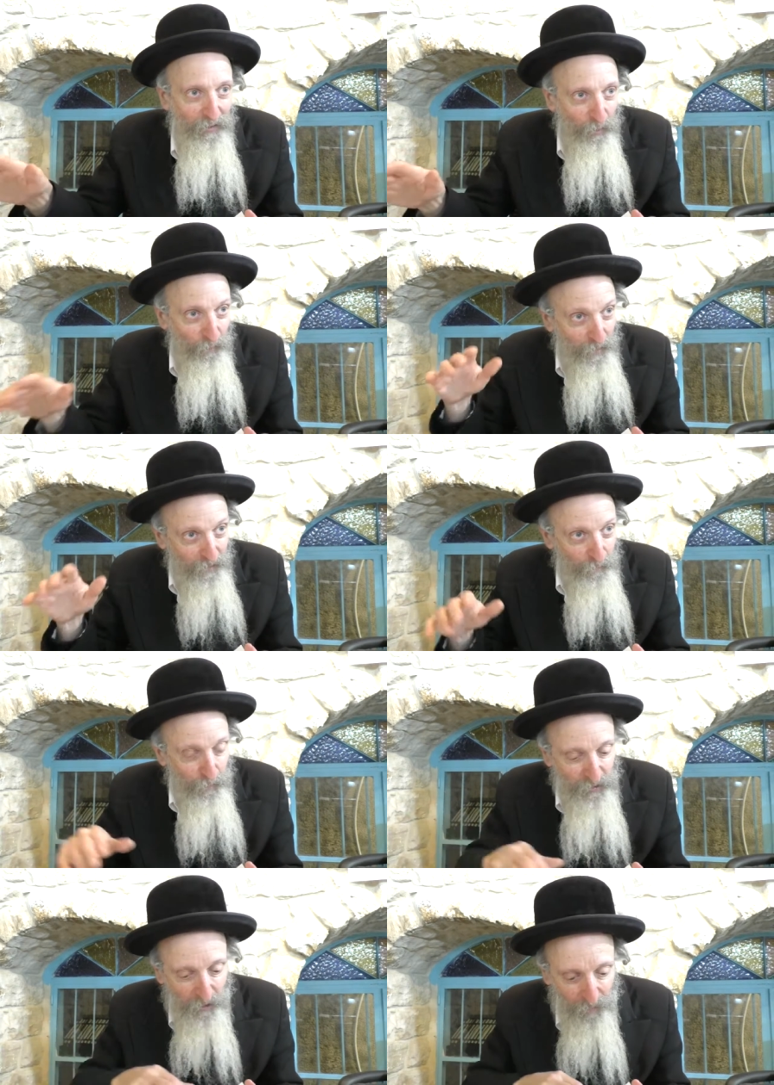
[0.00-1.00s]
the group like the
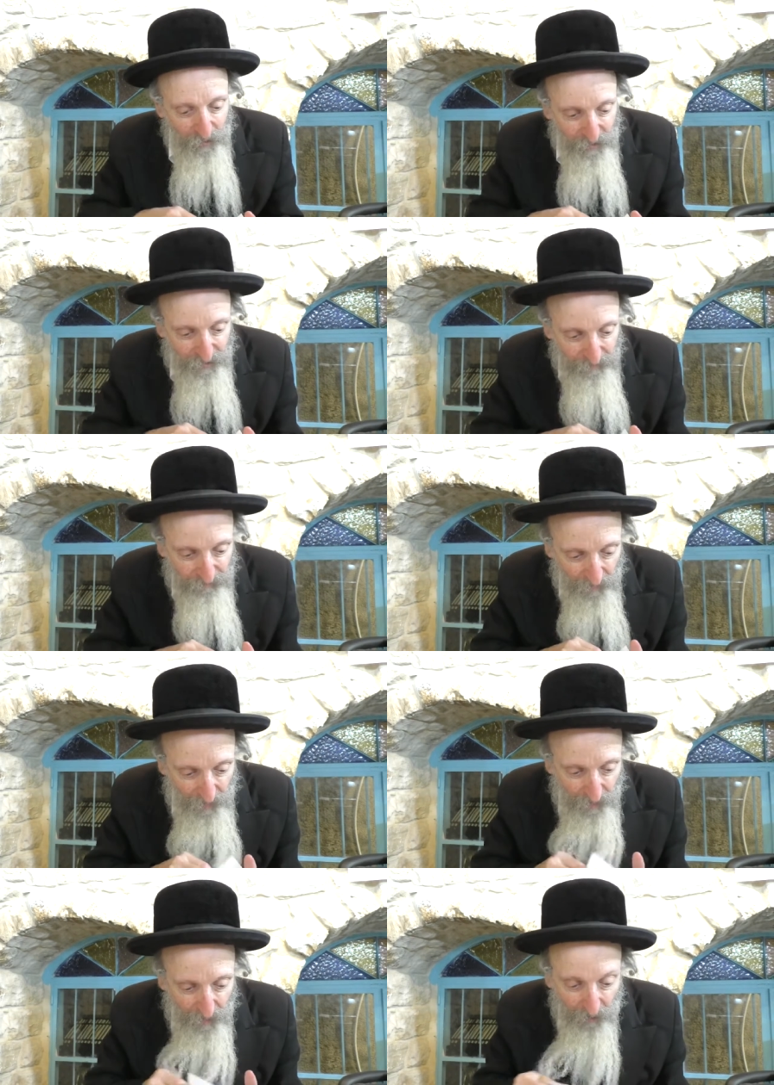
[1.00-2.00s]
first generations.
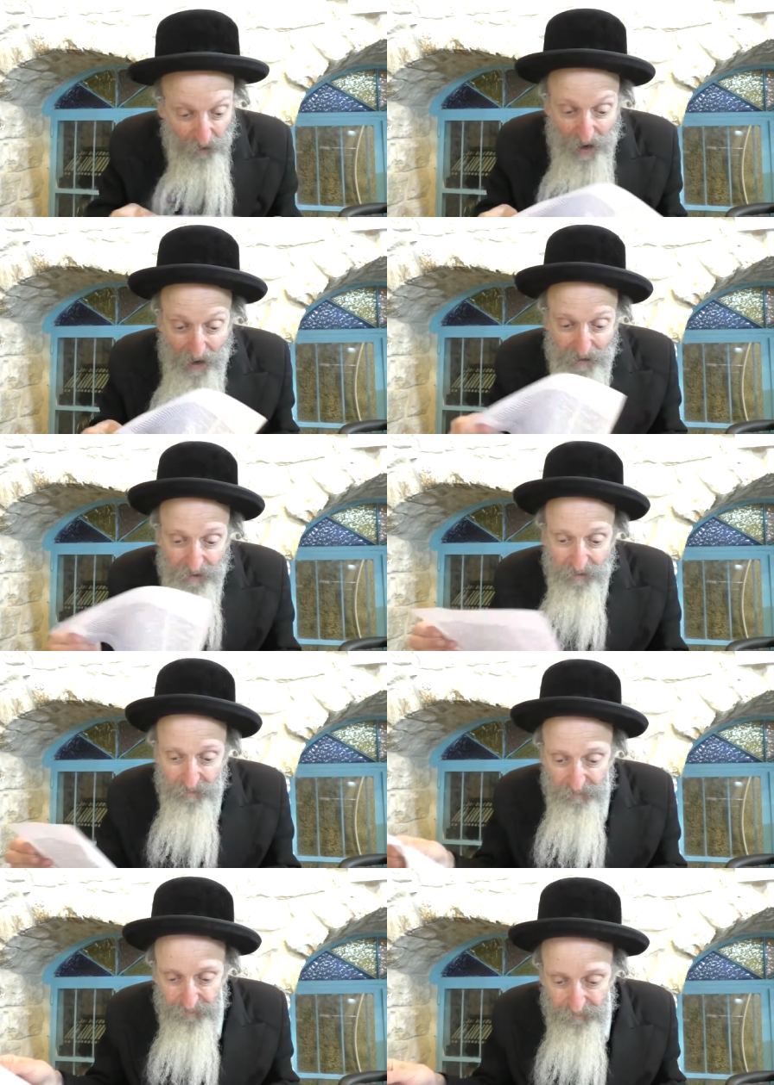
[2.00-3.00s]
Rak
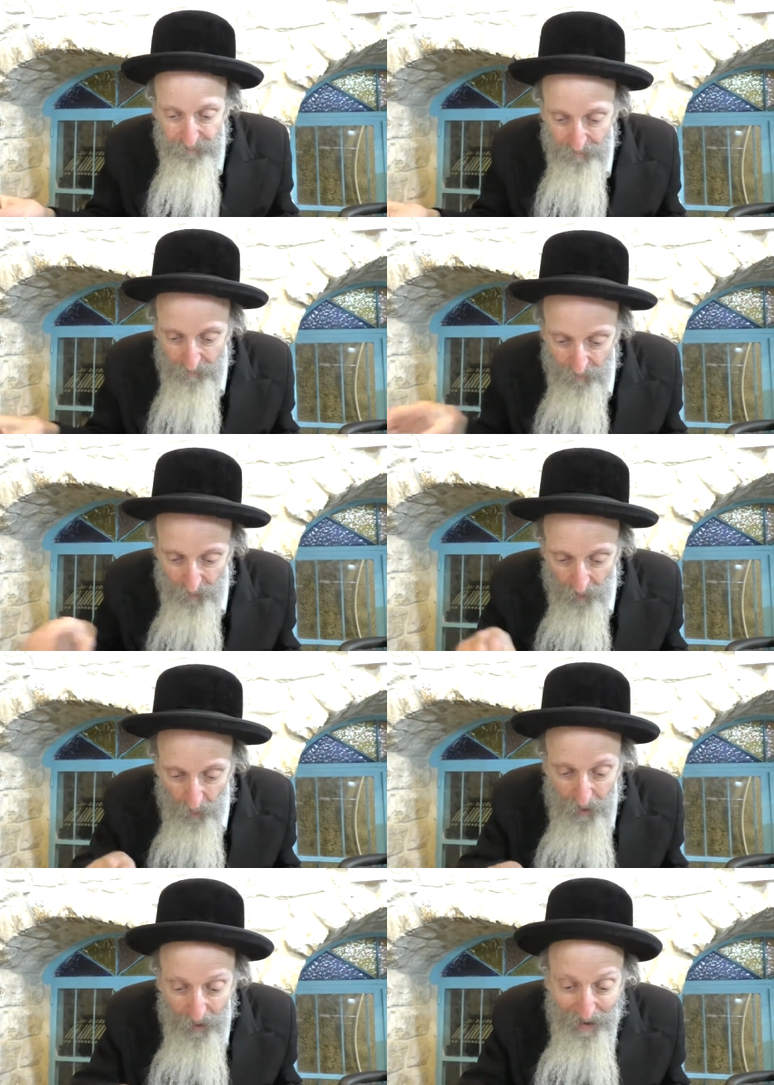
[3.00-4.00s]

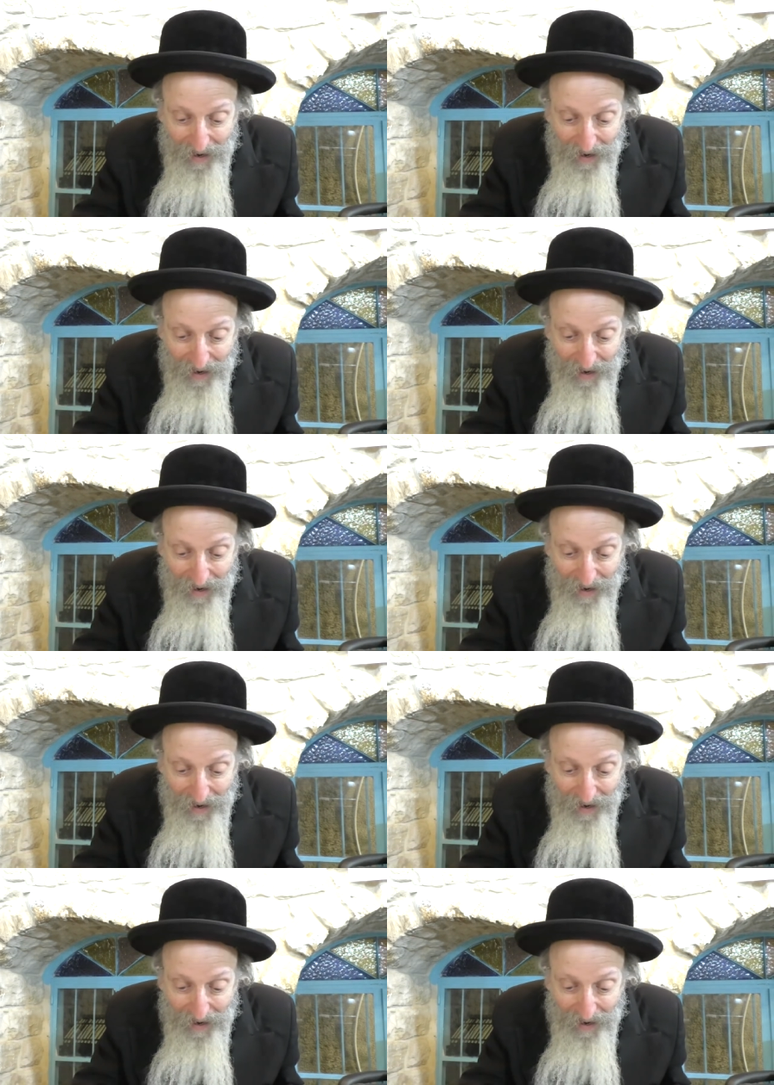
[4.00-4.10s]
there